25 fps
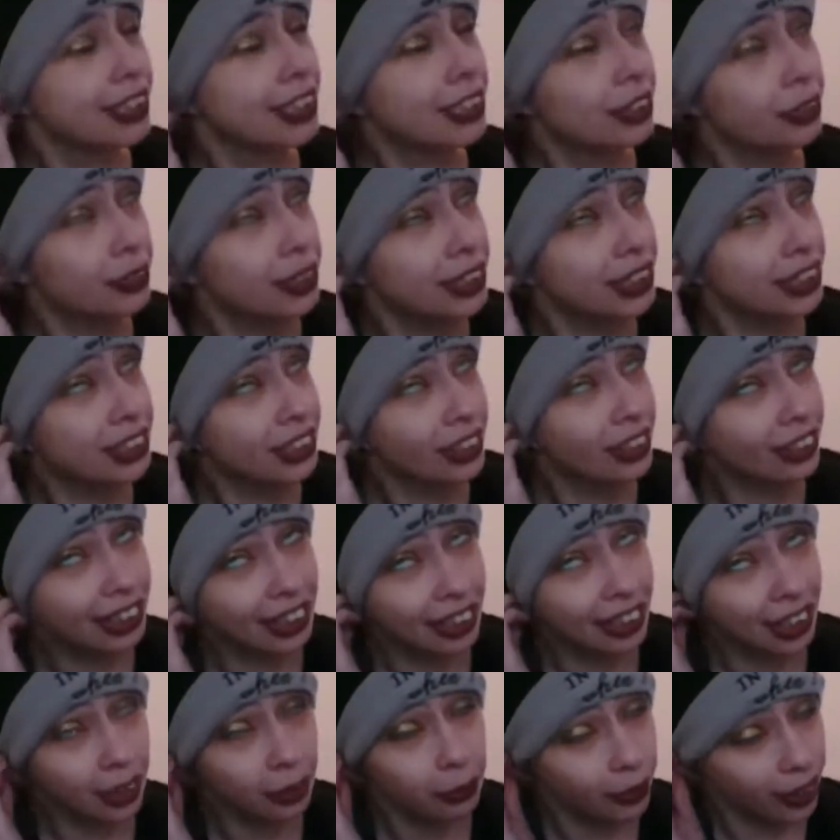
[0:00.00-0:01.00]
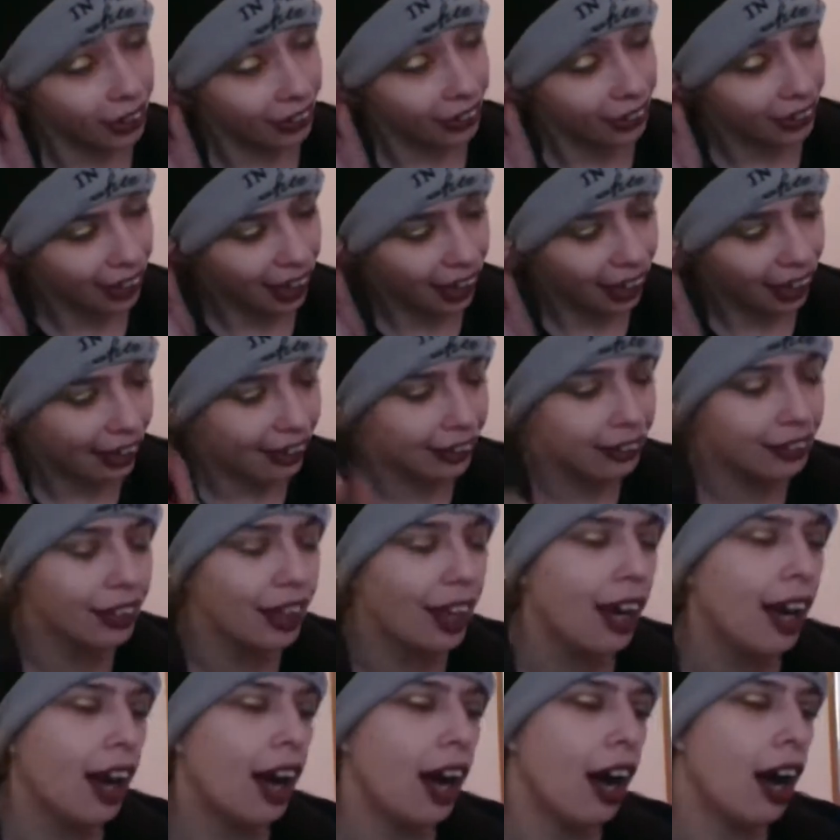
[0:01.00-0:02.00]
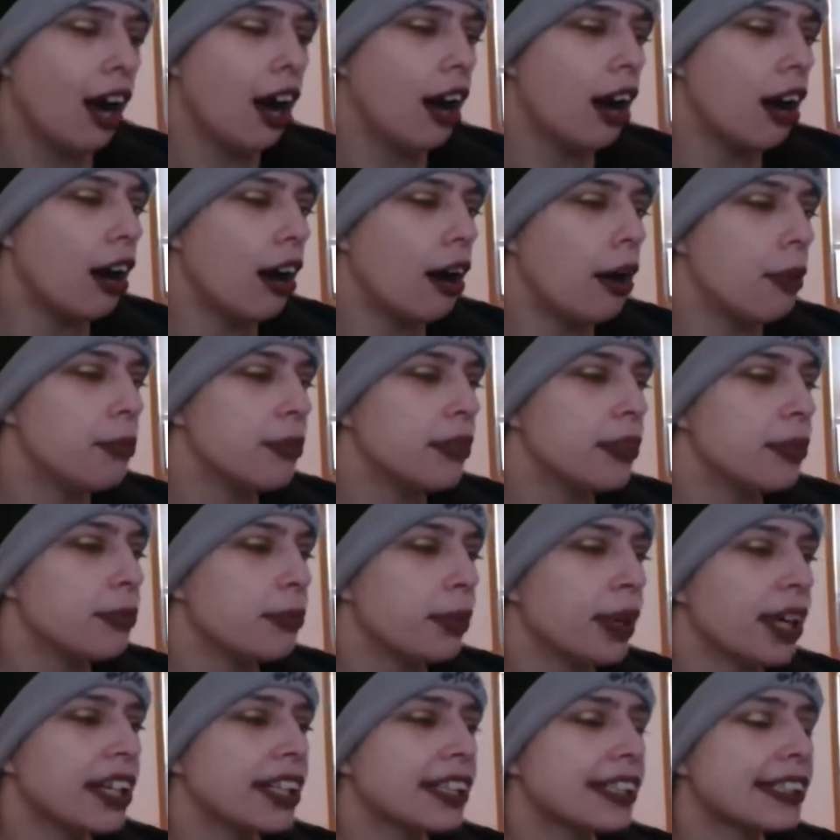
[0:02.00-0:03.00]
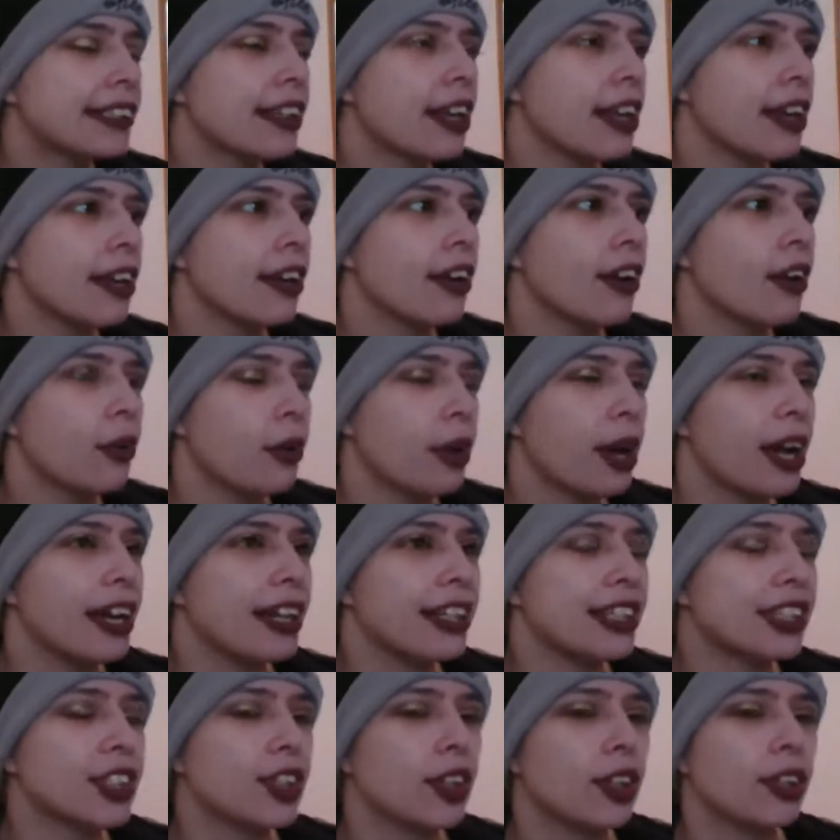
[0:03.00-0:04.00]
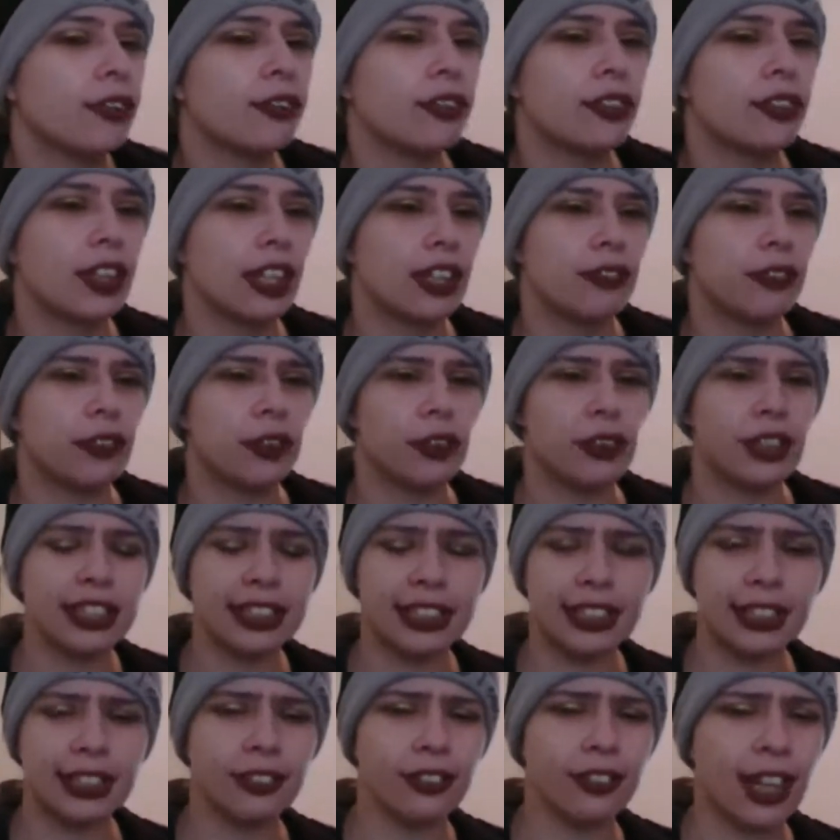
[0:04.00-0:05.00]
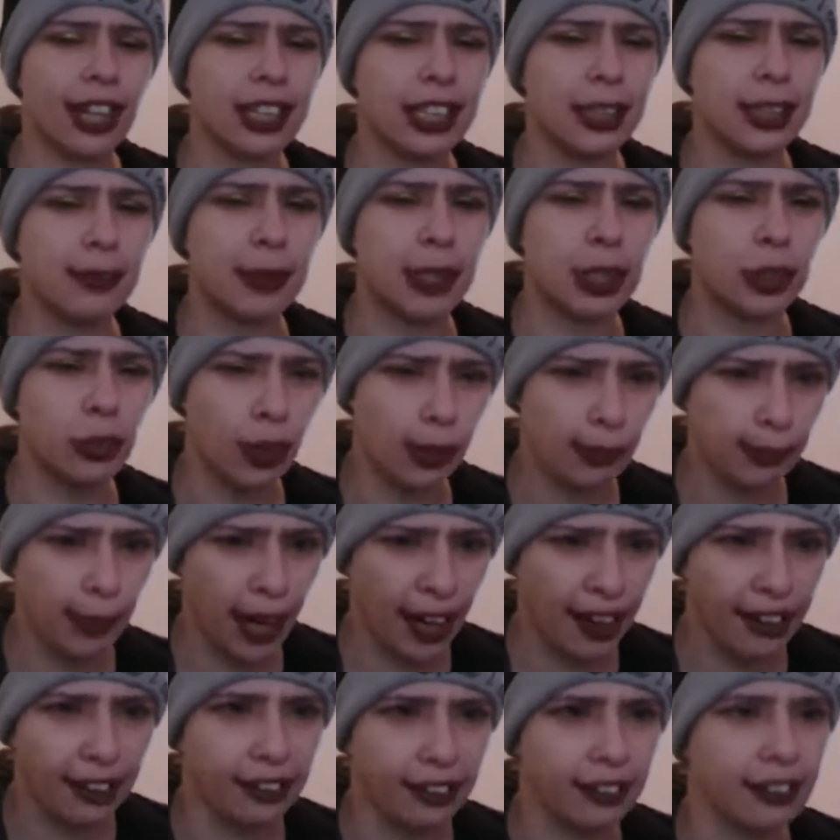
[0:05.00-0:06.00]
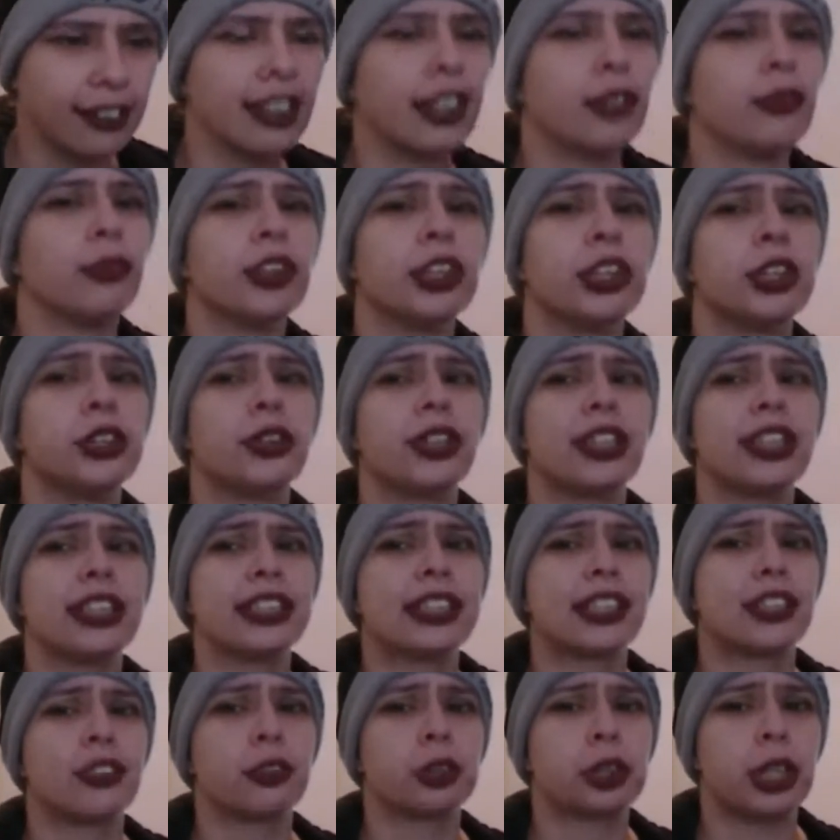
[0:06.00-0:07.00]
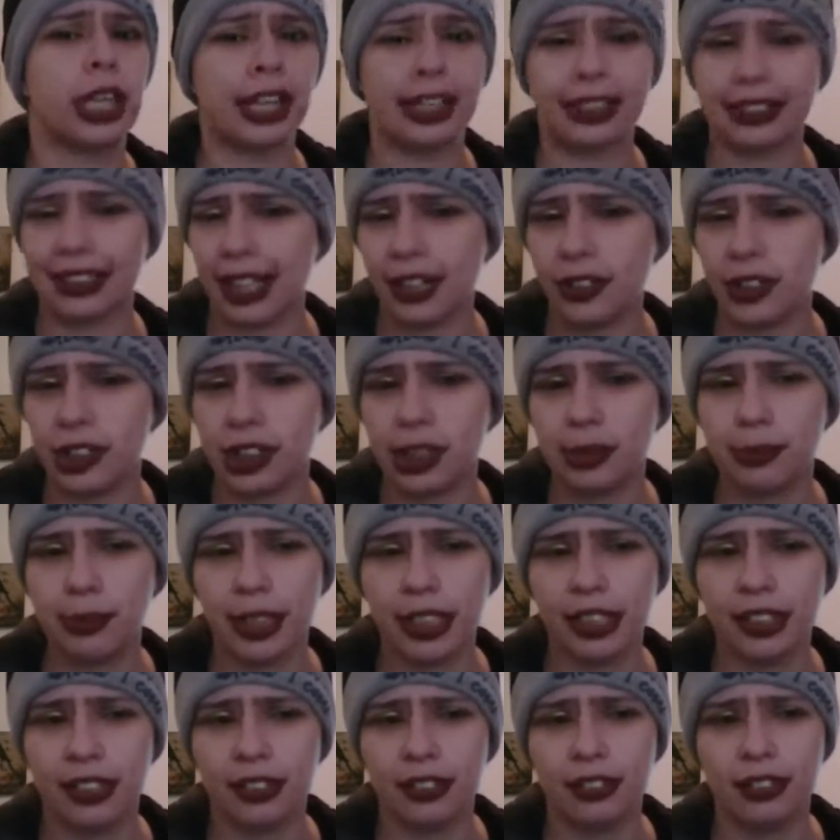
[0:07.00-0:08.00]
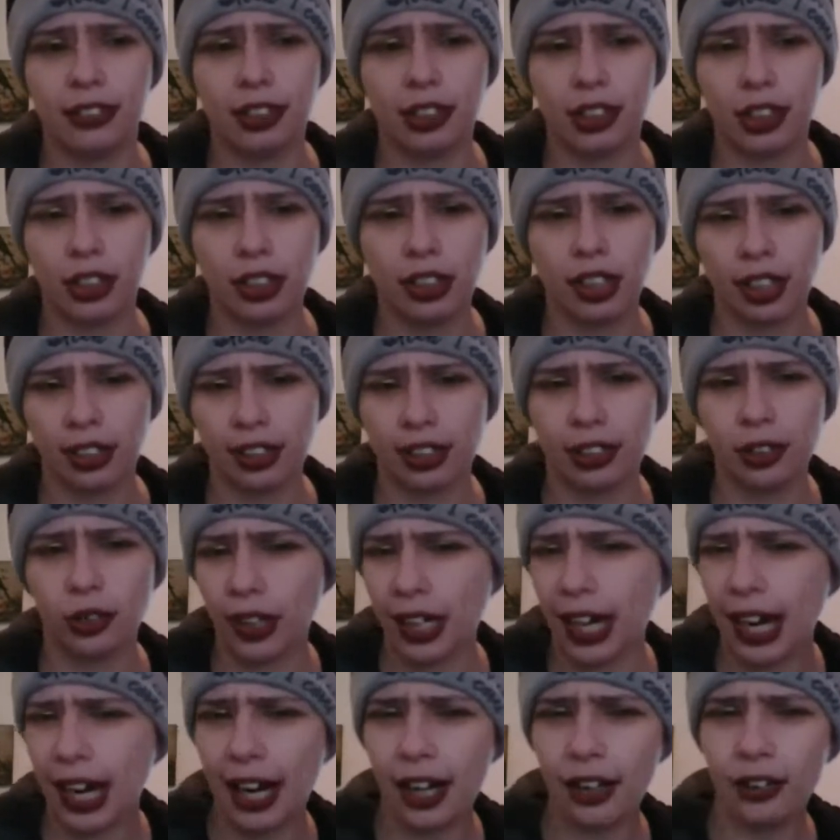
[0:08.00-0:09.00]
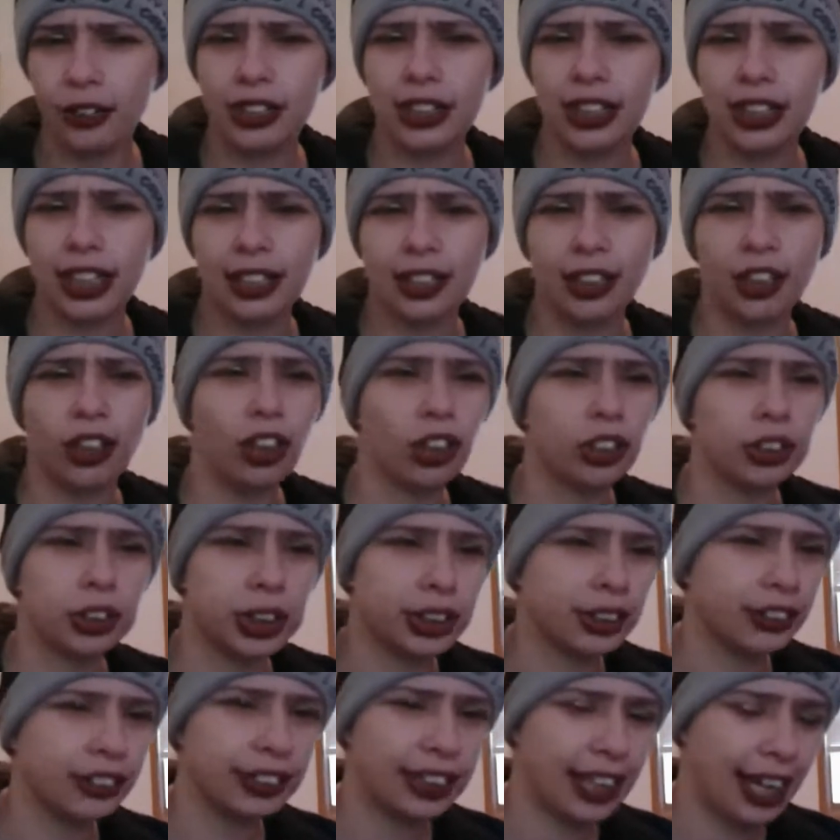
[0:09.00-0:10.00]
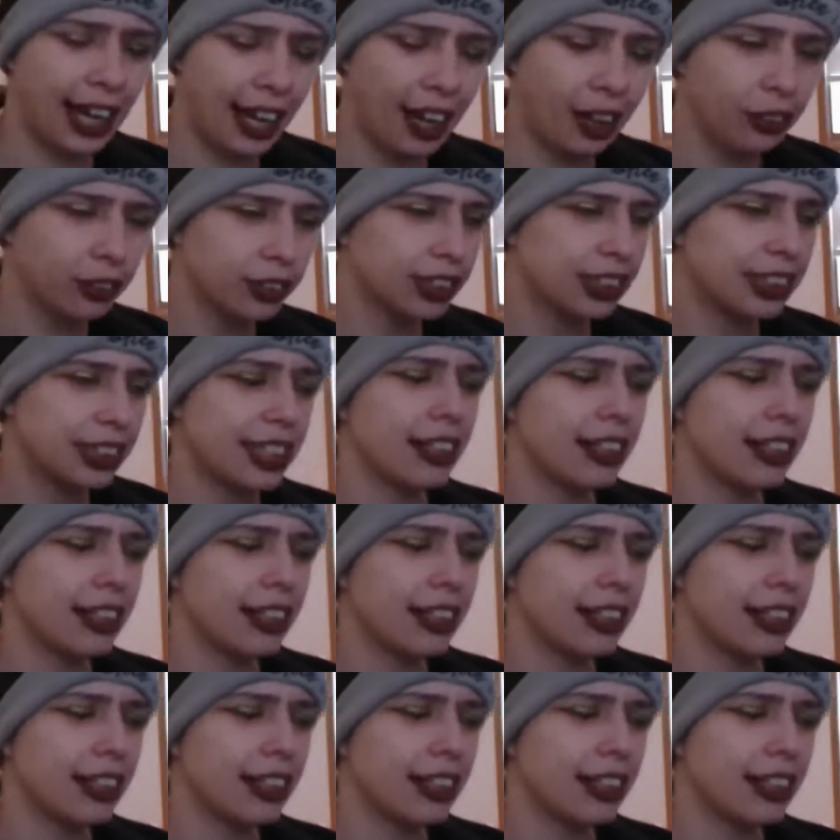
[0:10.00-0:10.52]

So it's starting to get weird again. But it's like, okay, so if you consider that to be your bed, then wouldn't you consider Jack's house to be like your house? Like y'all are sharing the house.